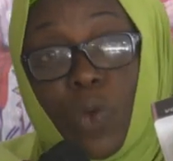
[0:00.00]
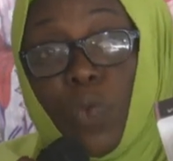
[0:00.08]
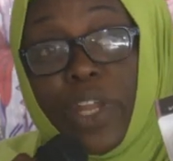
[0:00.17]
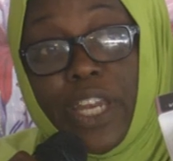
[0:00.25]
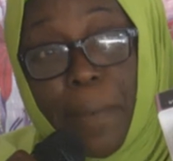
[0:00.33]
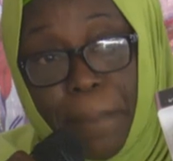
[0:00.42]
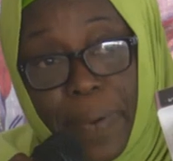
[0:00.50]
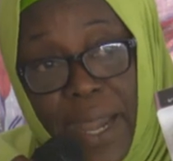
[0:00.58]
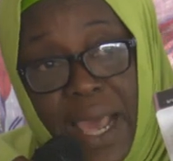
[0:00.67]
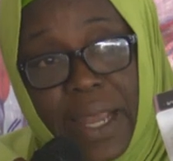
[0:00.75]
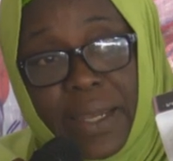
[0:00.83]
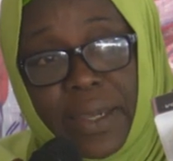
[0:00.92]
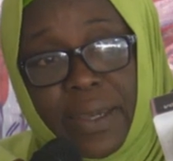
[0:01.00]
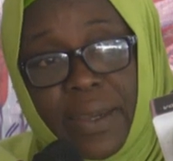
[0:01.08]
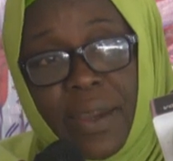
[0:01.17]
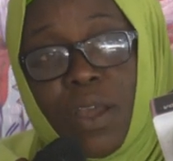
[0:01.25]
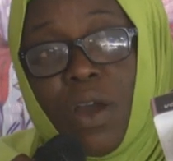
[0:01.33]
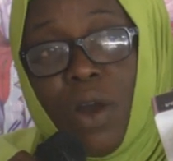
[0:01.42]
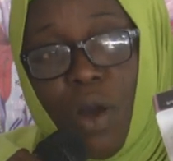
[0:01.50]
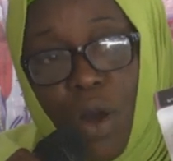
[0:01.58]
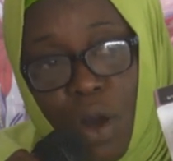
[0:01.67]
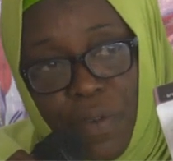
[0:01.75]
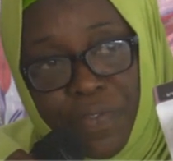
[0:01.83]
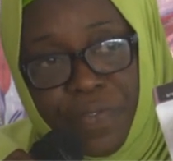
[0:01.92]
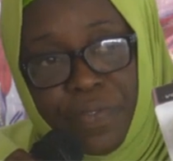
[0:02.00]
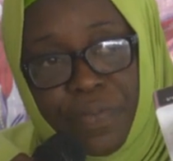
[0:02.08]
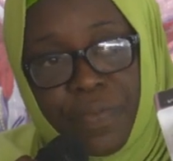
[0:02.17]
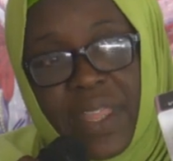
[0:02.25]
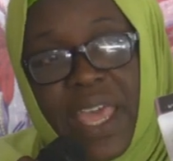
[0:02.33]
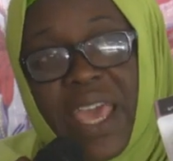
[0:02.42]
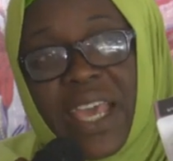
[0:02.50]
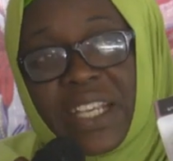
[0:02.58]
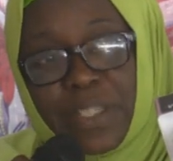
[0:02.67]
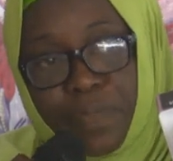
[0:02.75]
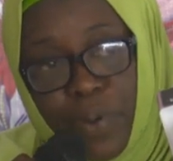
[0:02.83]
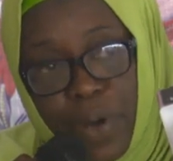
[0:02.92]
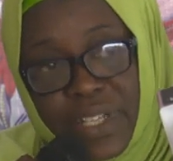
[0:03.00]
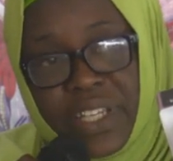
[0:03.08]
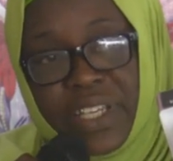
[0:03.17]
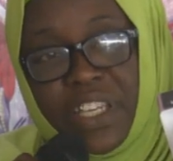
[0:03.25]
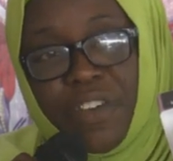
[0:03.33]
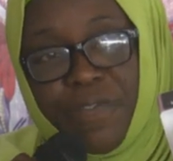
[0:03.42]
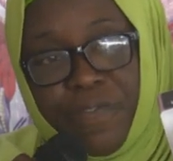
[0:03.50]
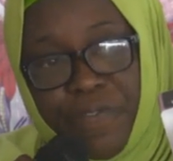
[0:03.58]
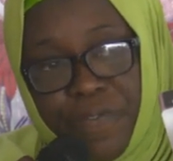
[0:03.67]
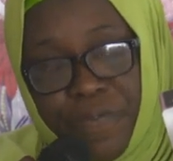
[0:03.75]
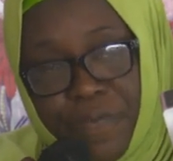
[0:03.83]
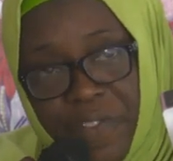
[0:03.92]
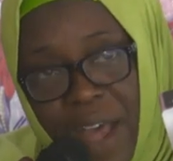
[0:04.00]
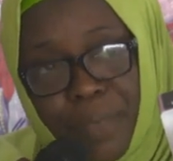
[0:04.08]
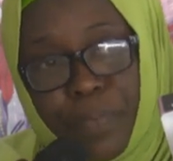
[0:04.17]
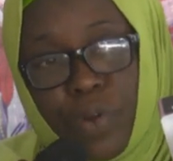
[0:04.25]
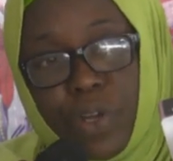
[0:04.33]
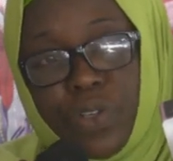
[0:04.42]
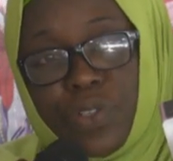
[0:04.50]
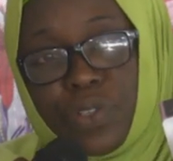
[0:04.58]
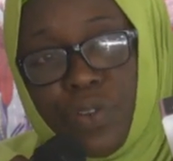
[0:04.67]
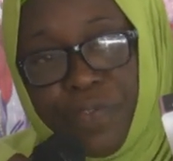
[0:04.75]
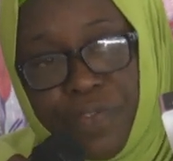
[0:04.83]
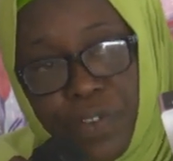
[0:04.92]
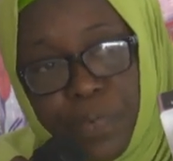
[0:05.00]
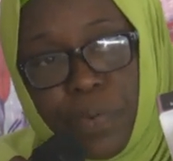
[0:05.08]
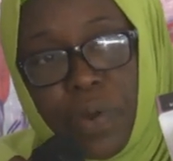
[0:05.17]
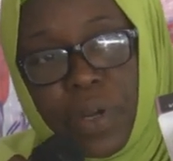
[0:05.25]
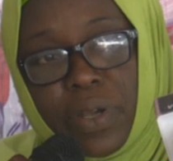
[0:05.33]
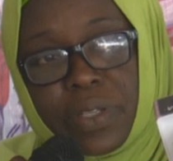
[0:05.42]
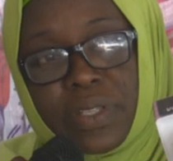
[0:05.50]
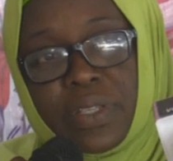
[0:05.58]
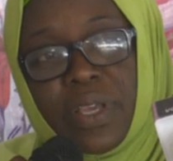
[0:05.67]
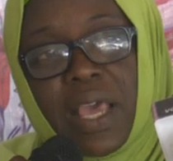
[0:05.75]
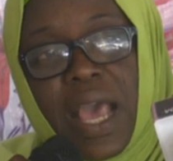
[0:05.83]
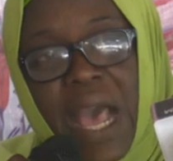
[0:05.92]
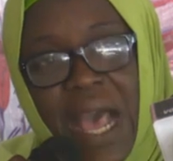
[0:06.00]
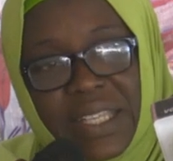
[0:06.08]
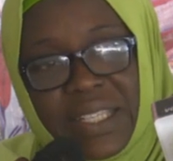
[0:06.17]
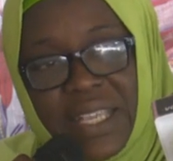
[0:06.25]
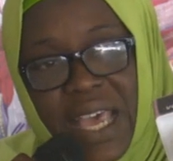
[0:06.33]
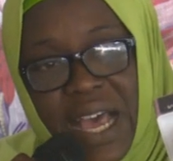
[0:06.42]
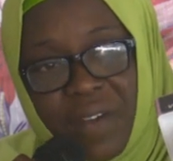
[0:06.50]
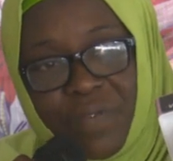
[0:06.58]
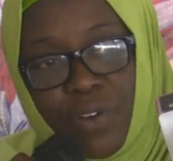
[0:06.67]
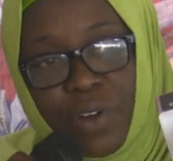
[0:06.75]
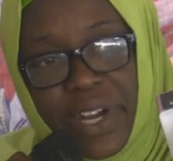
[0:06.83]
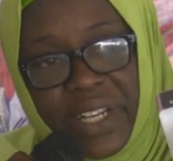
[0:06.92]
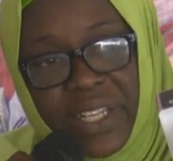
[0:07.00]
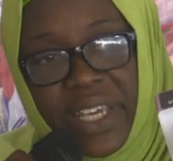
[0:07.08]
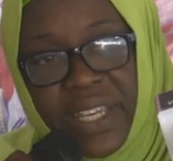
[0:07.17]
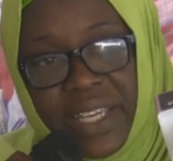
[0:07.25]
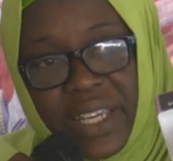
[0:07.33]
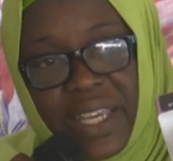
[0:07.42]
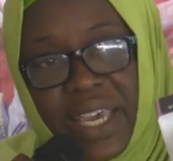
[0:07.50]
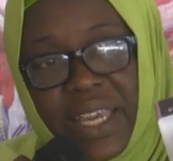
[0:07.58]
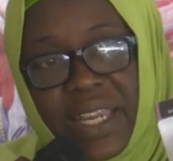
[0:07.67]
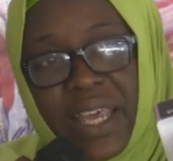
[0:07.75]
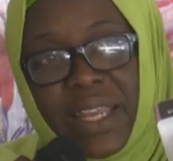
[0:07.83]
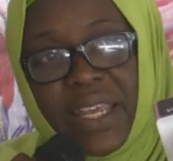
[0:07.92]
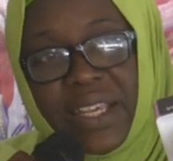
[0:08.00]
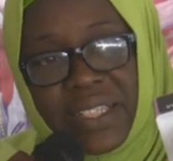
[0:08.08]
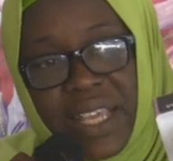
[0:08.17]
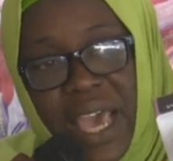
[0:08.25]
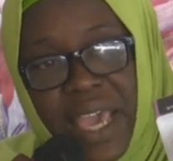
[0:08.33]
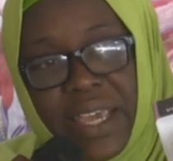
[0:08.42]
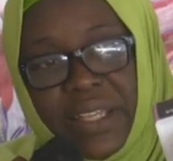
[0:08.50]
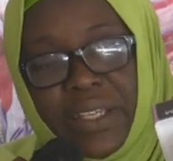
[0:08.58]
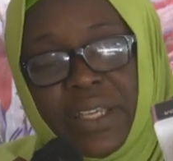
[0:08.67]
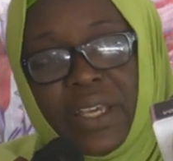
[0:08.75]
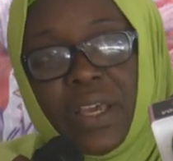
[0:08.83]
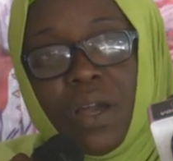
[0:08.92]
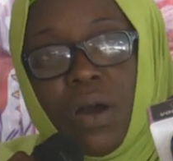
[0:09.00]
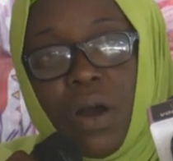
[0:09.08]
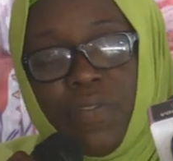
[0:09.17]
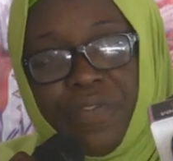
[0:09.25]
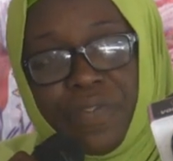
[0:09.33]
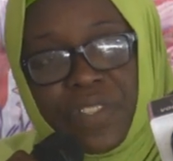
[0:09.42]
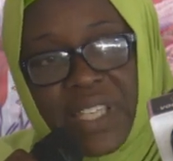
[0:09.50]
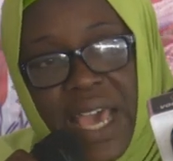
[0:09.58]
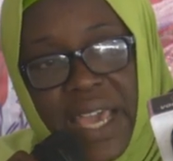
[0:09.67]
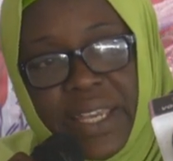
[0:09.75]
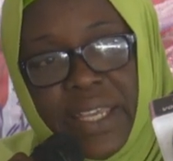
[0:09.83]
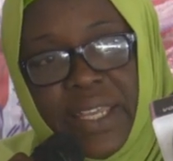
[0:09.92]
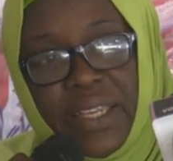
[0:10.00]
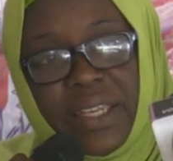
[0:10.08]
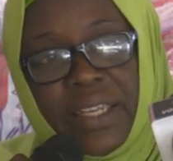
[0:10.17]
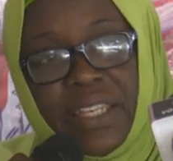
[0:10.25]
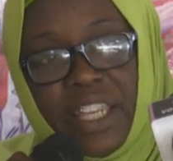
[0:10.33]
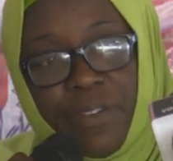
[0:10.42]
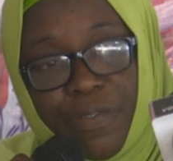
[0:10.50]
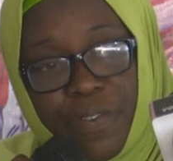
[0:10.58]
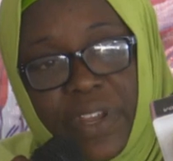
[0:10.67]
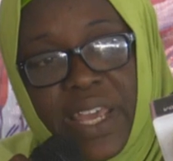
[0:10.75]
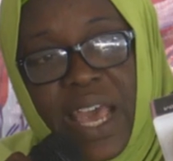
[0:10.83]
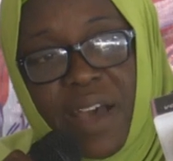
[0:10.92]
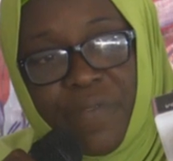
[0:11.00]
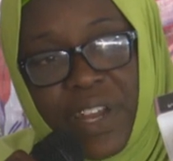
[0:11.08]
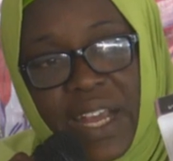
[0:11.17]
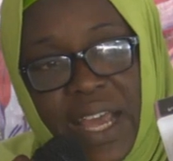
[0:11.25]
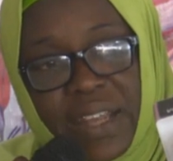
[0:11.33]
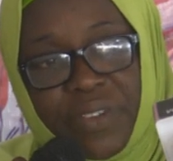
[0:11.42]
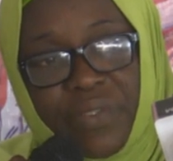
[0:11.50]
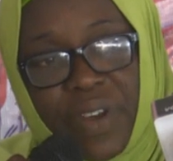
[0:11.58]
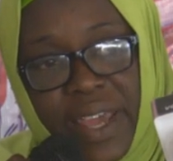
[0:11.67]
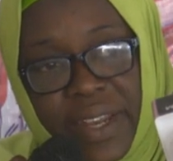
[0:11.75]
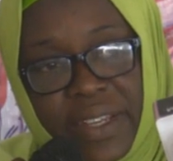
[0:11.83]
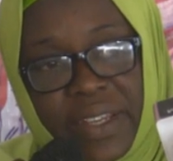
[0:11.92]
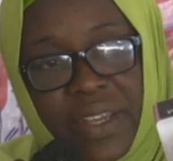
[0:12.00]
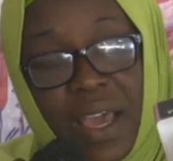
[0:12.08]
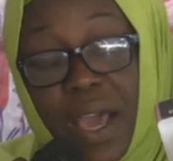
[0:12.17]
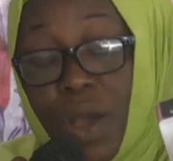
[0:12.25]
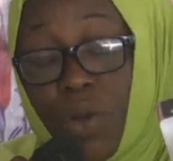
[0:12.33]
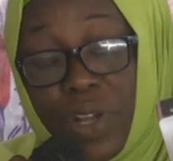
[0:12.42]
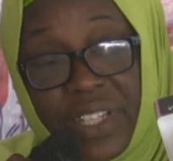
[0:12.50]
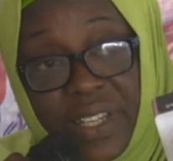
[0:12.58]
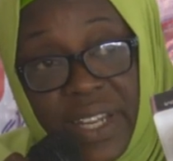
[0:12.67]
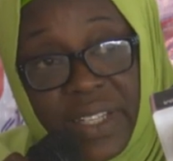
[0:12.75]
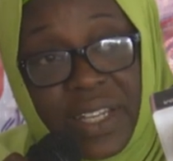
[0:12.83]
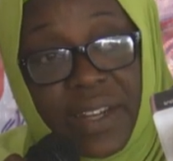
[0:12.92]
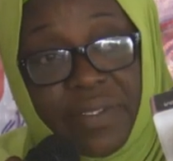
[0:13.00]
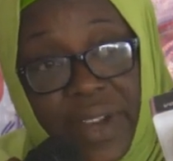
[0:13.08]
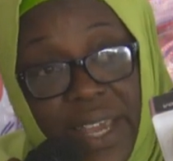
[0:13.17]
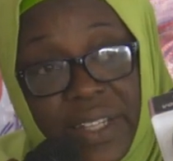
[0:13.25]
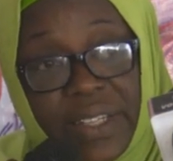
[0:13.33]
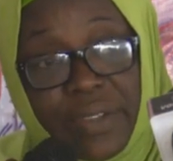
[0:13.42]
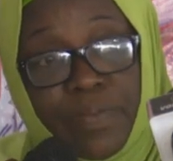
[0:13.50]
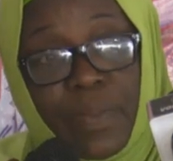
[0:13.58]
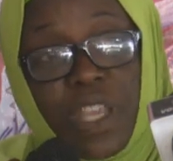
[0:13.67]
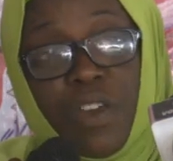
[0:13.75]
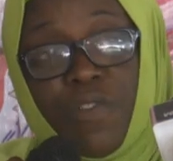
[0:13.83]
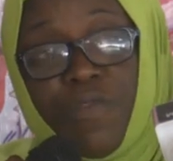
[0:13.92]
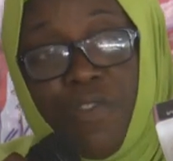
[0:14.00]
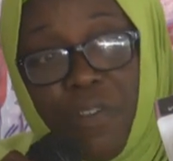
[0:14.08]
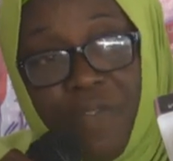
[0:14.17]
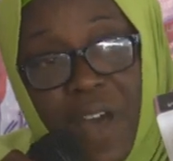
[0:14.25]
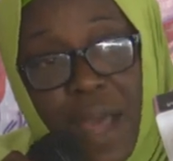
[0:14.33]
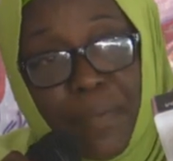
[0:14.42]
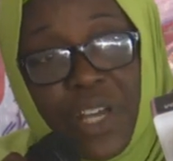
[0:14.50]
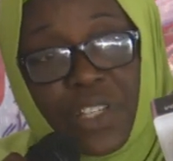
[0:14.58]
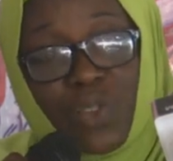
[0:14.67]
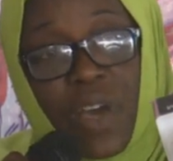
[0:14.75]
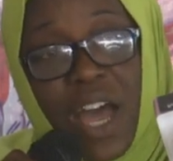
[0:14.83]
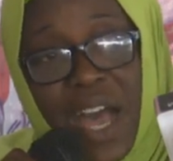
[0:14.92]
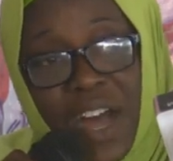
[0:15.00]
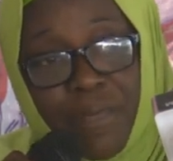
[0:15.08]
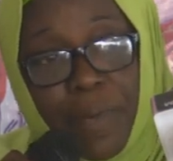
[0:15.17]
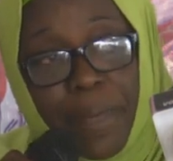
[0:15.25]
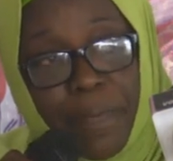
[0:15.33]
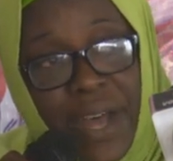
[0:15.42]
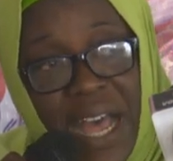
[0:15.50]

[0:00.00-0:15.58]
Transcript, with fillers: with the plan of exporting the farm produce or food products as they have already indicated a sign of signing the free African trade, uh, continental trade, for farmers to have bumper